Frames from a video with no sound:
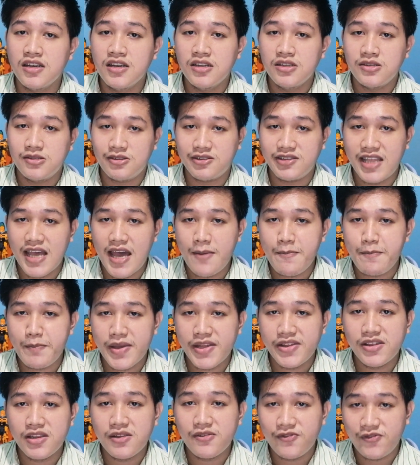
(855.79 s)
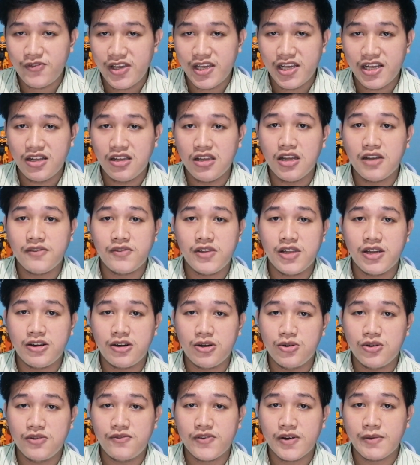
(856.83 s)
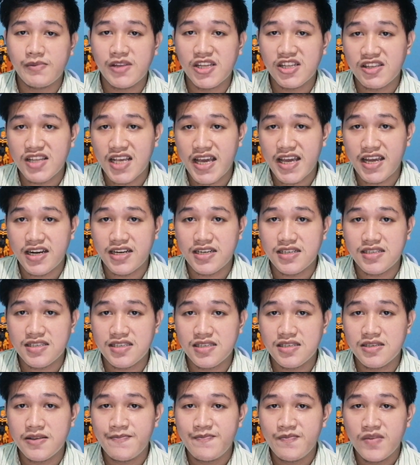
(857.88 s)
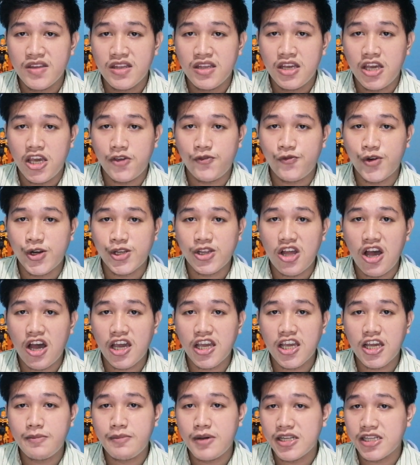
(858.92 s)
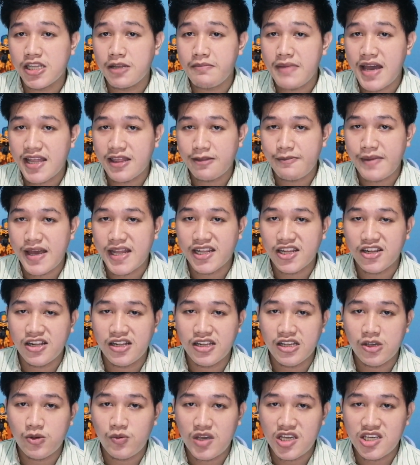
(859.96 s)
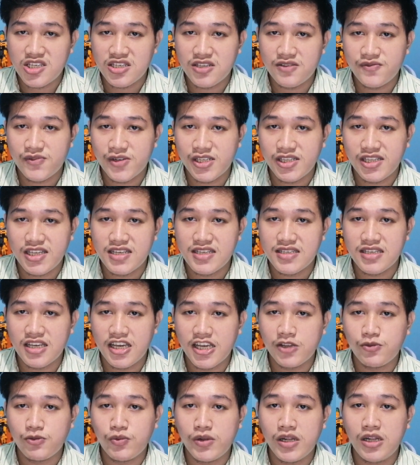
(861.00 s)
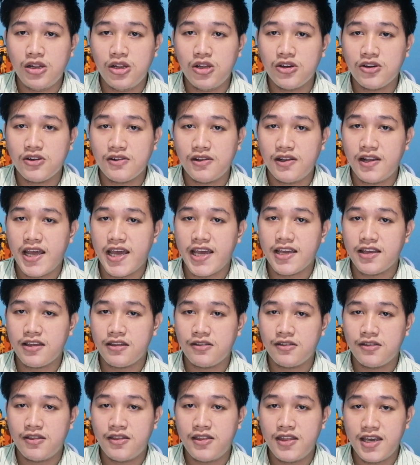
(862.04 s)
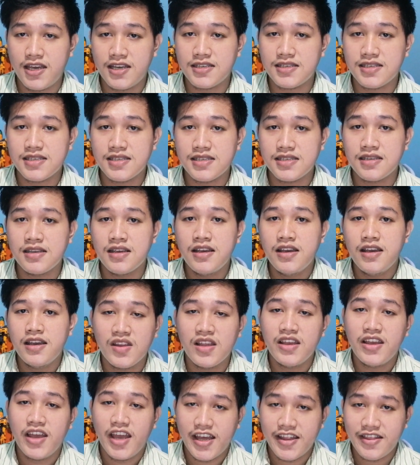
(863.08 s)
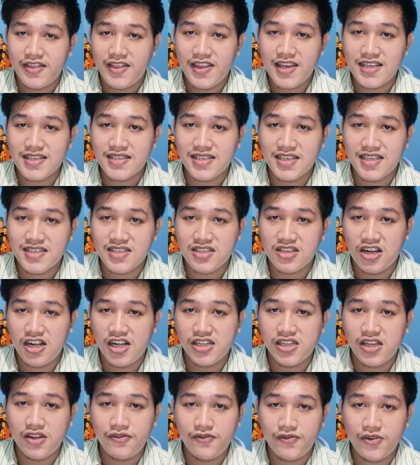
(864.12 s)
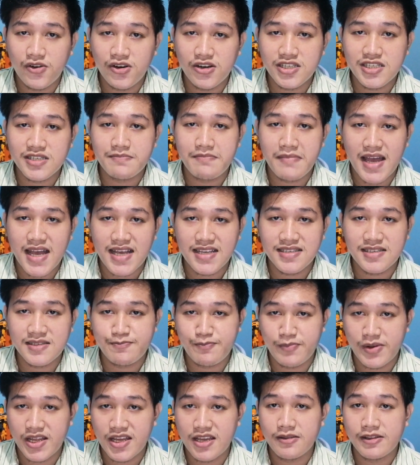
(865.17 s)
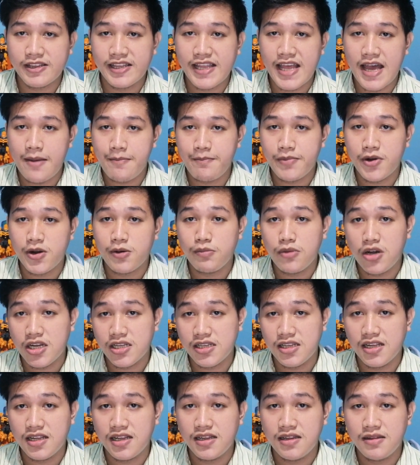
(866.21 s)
to dampen the feel of the road from the tires. If we're talking about the mathematical equation for this, it will look like this. And this is called the forced mass spring damper model.